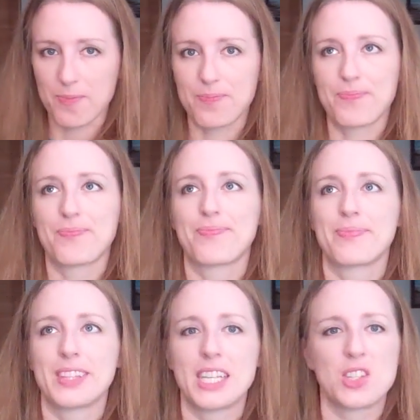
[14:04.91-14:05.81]
thing,
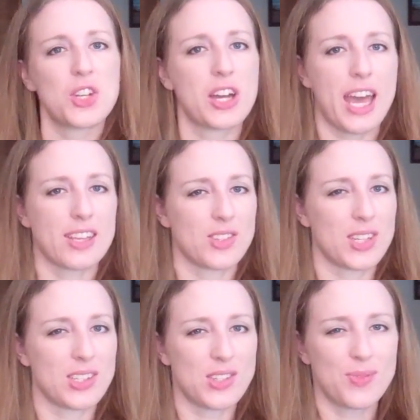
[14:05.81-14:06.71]
let's talk
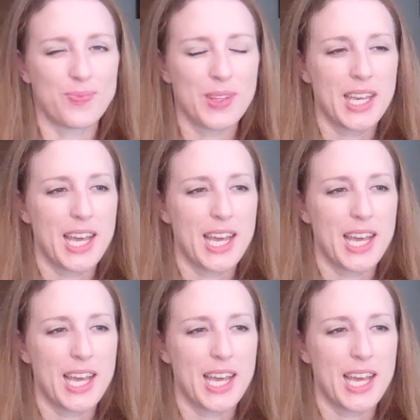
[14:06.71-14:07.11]
Estes.